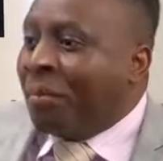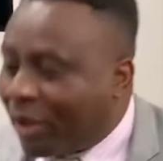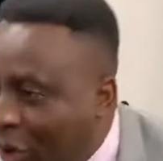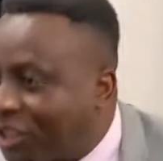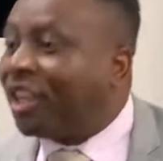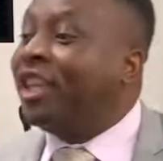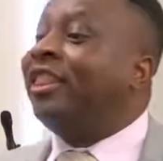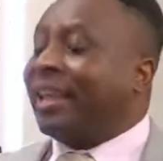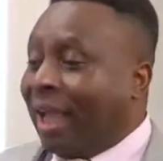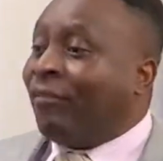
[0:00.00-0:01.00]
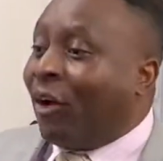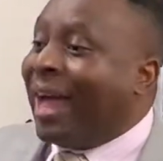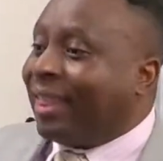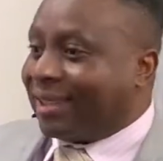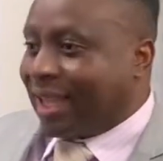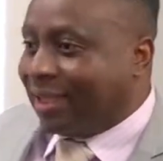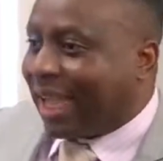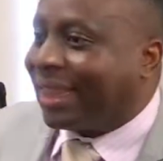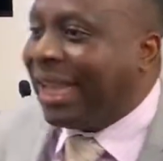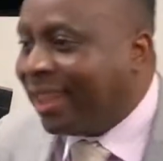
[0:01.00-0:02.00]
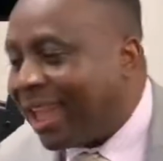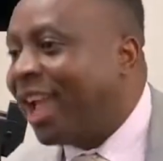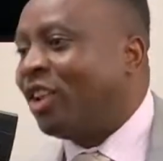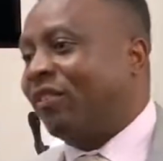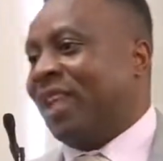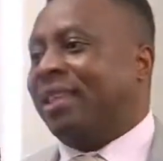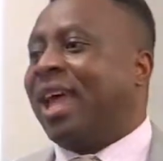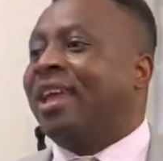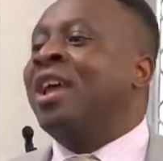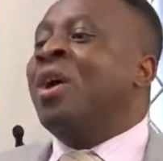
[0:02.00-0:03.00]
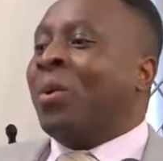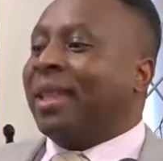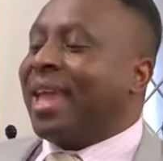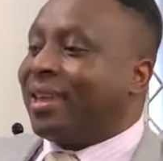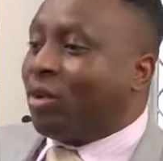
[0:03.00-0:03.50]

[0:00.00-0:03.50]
Because he, the devil understands that in the end of the day, when I